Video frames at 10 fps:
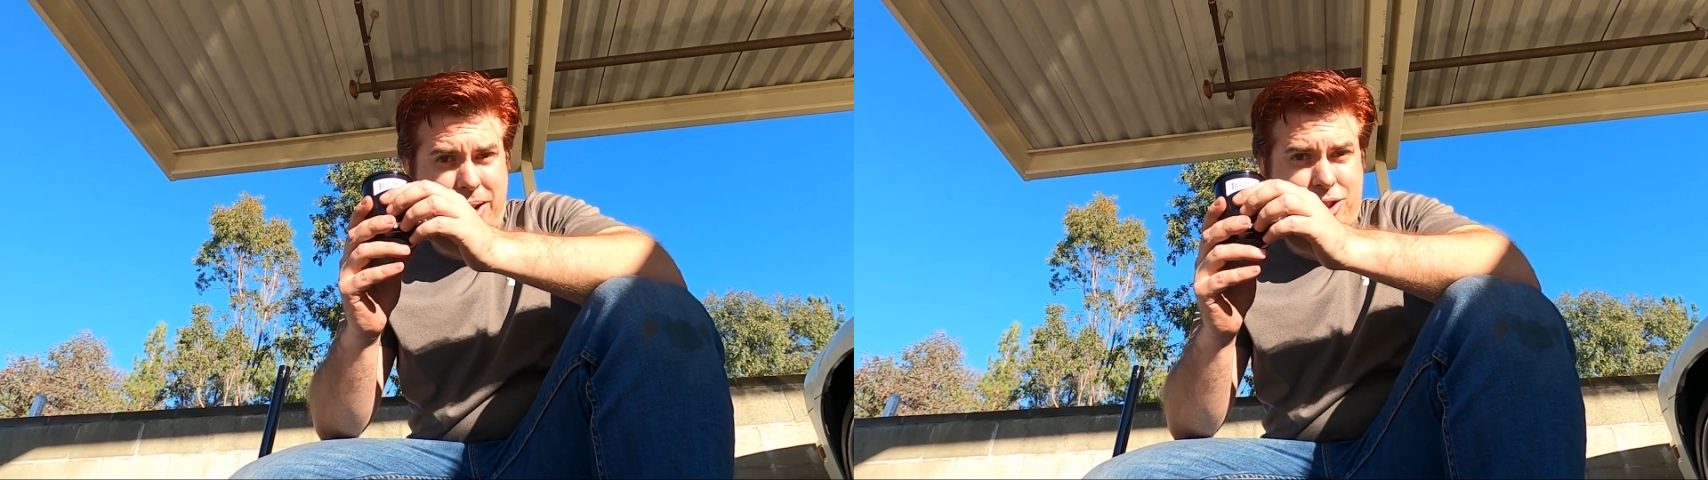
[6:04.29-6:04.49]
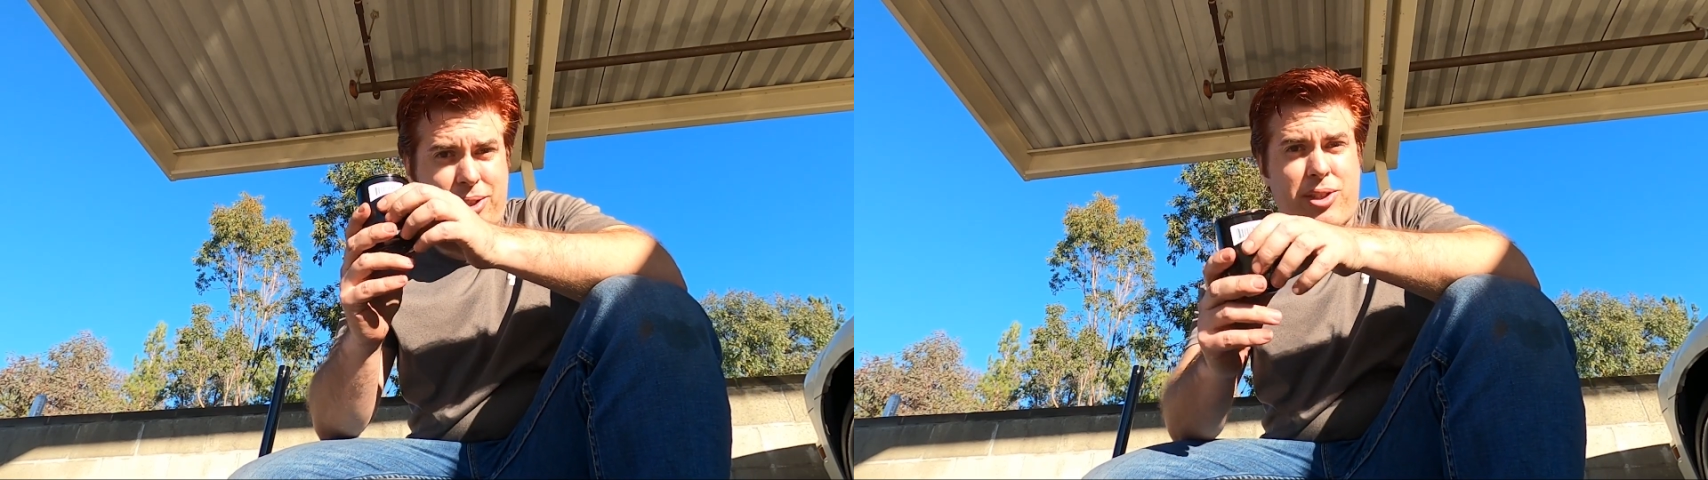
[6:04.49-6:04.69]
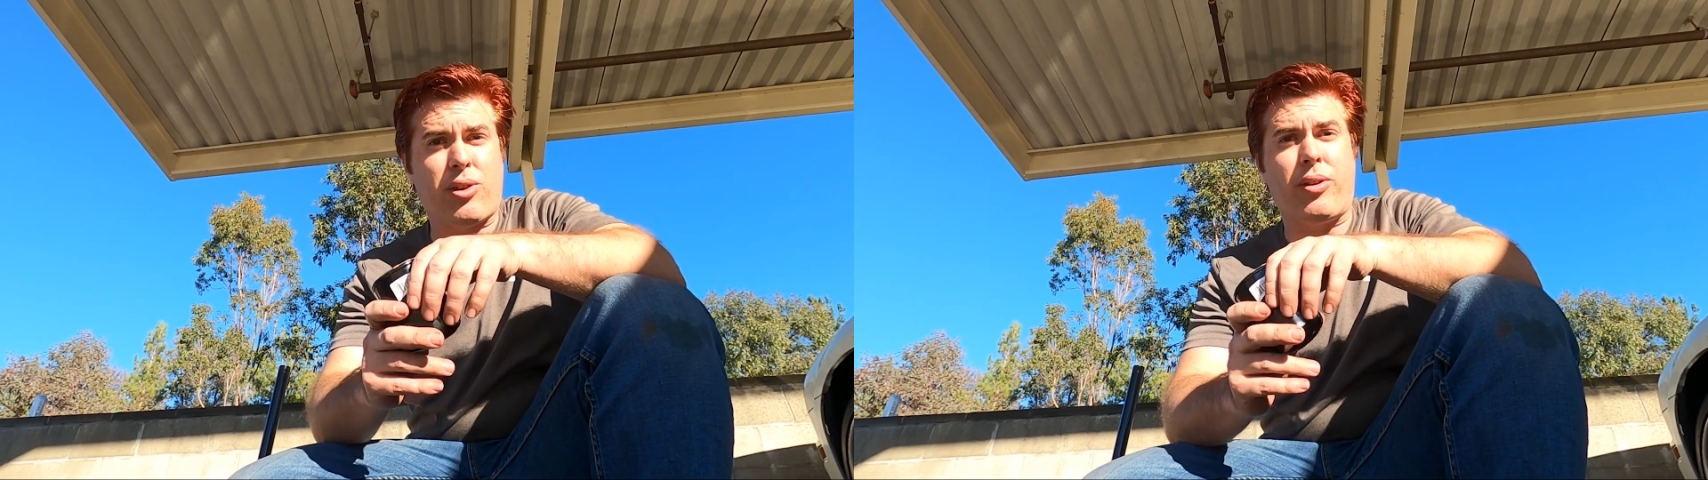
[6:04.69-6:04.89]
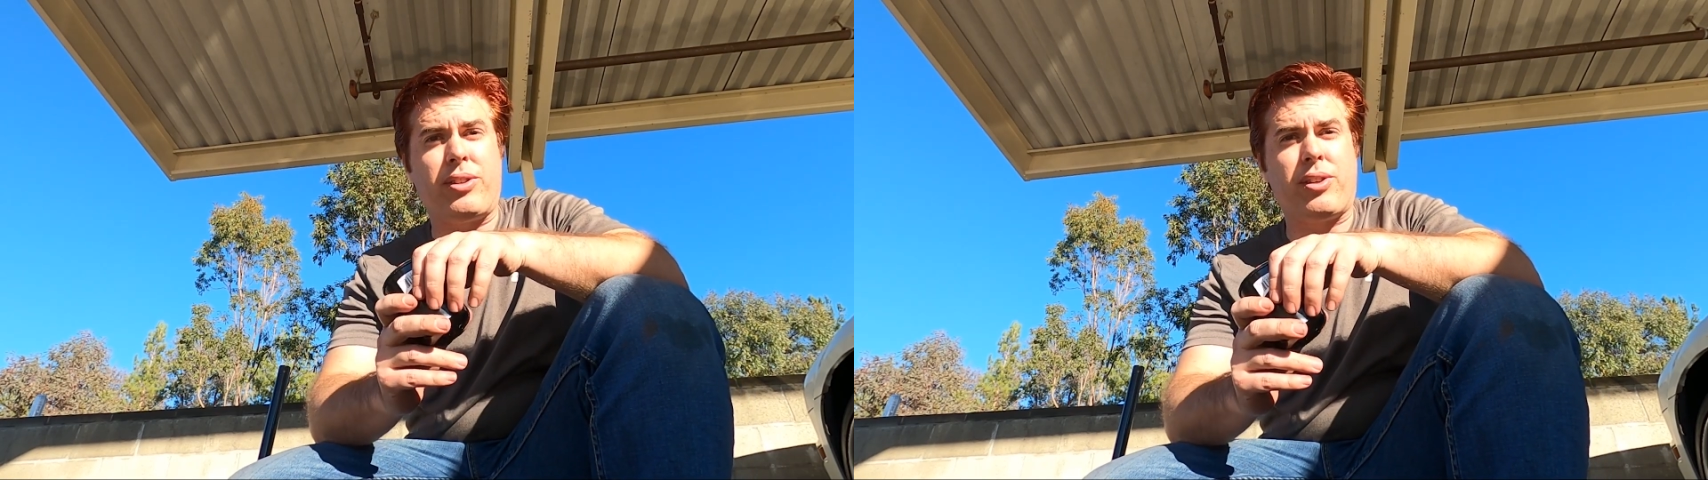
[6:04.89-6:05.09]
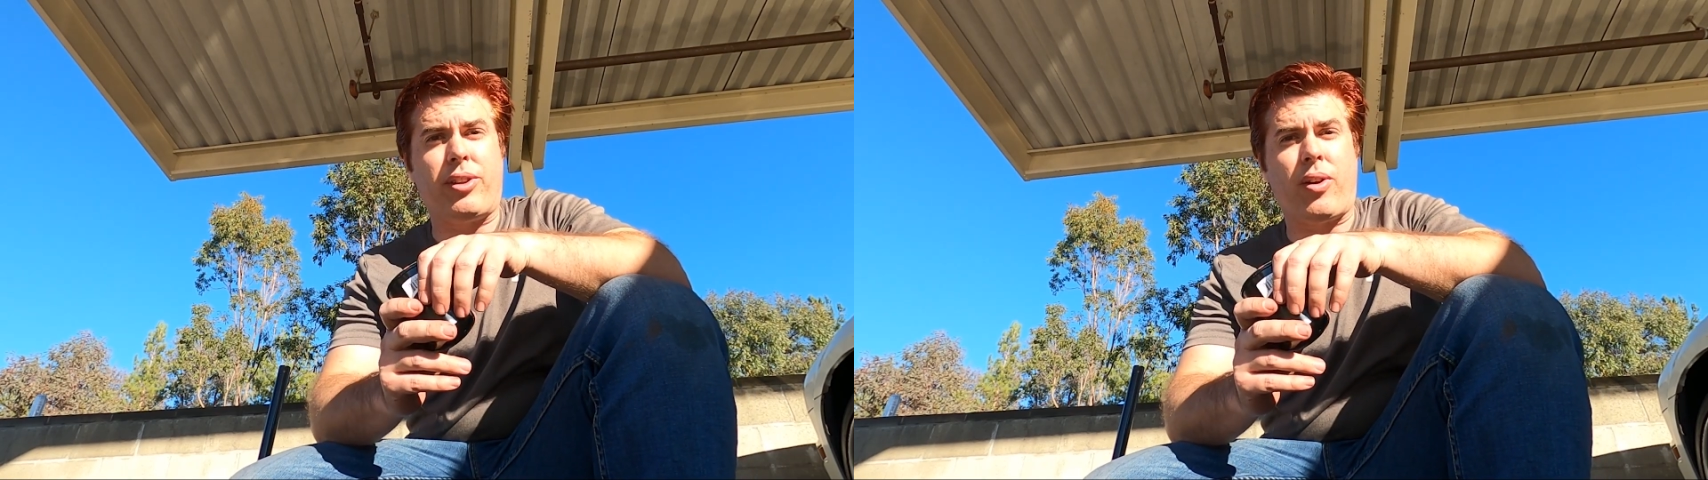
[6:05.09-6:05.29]
actually install
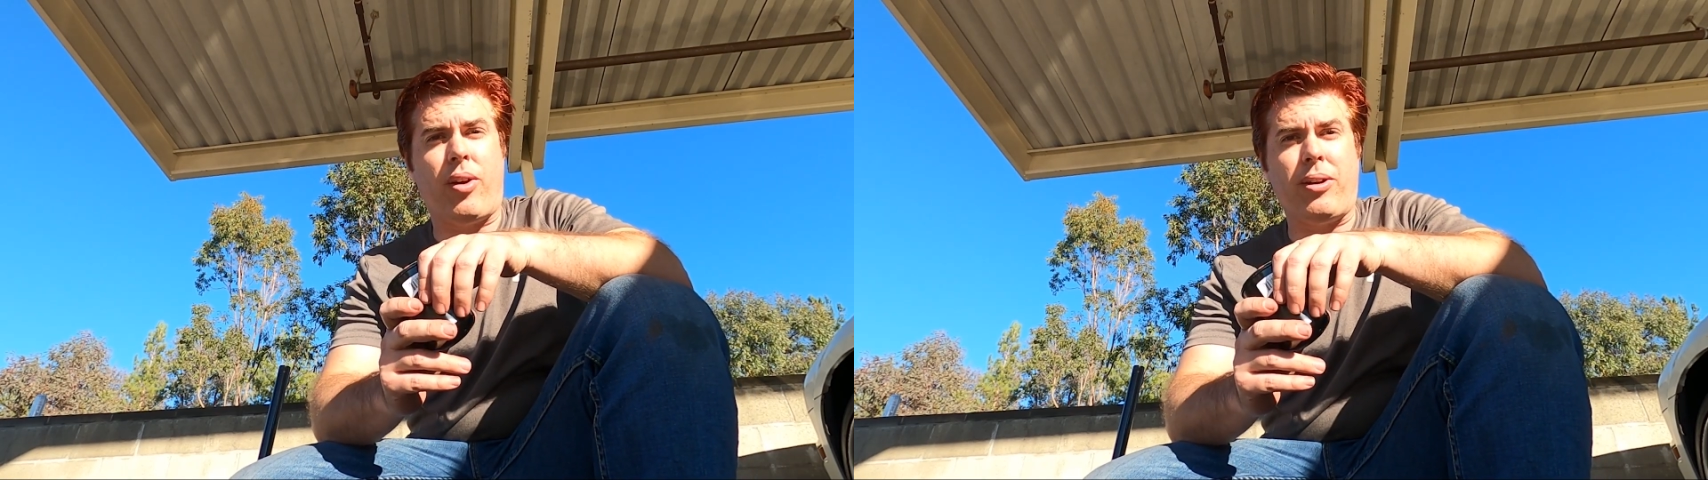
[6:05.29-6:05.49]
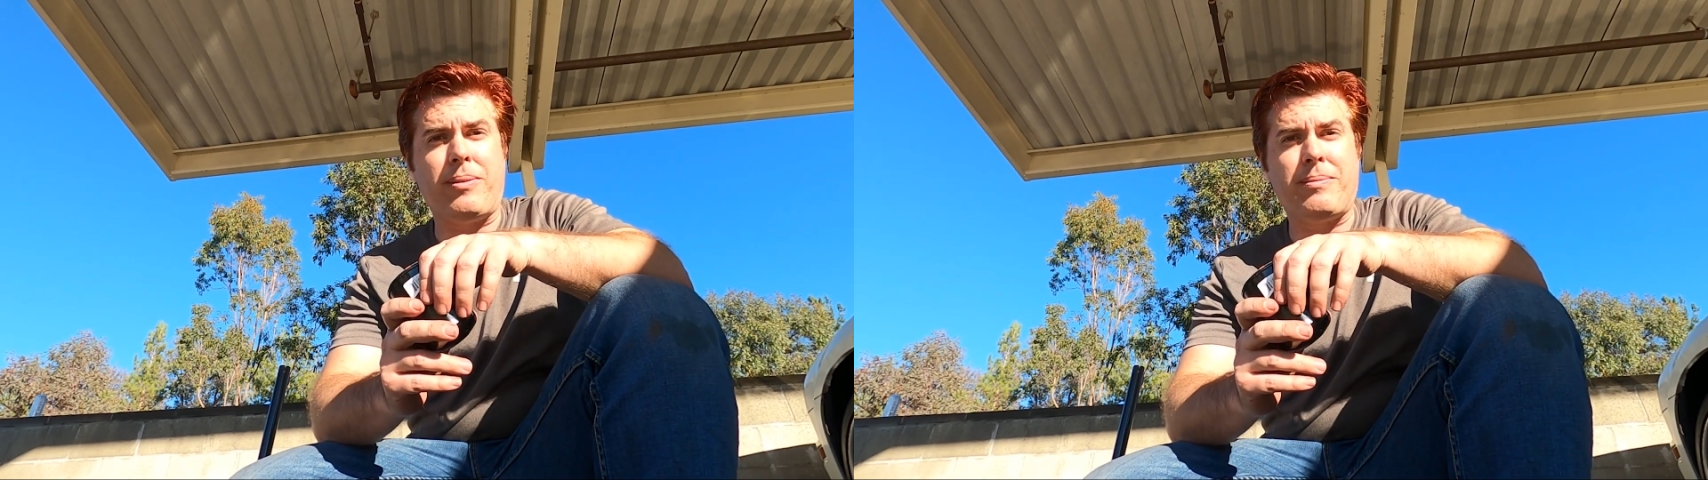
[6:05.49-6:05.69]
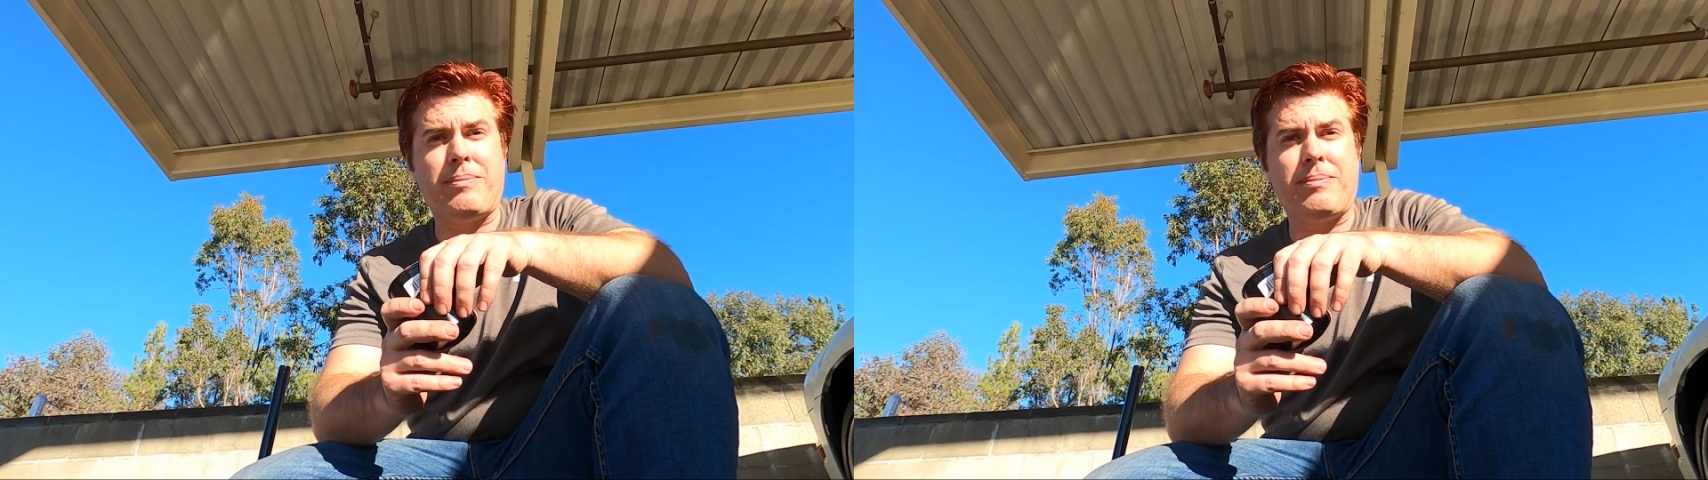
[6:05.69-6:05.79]
this on the car.